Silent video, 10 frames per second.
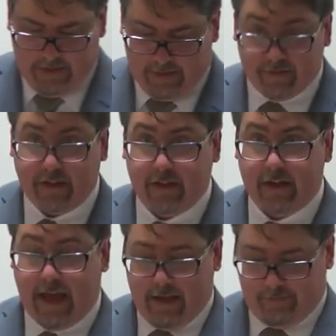
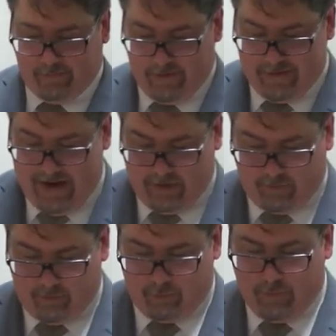Indeed, as the
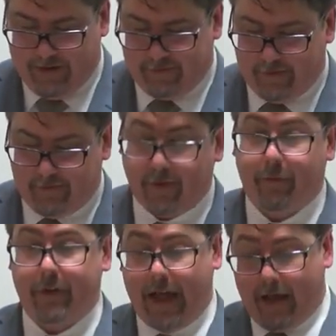natural resonance of
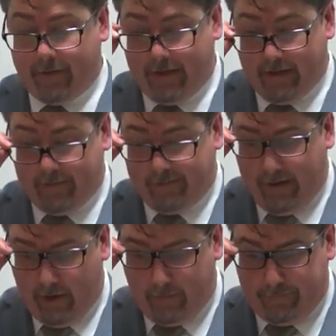reality
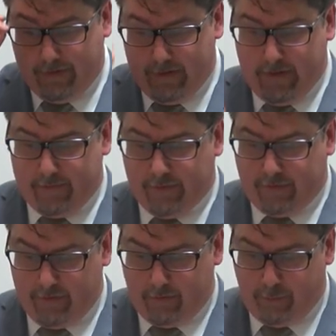itself, the
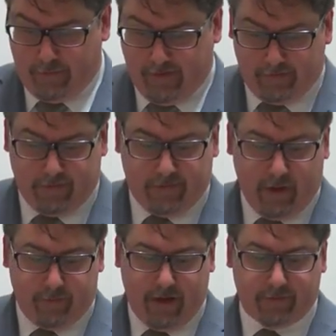Tantra presents
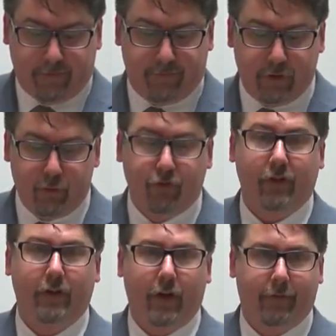itself as a
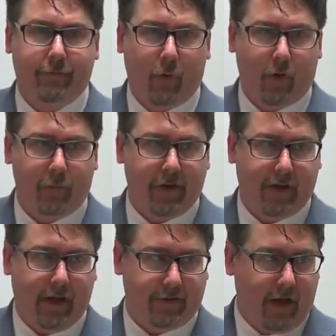fusion of form
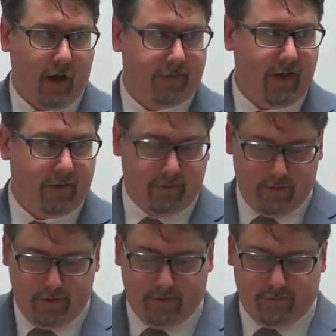and content,
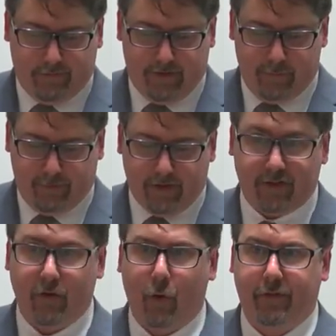steeped
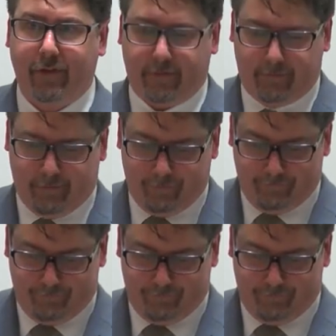in gnosis.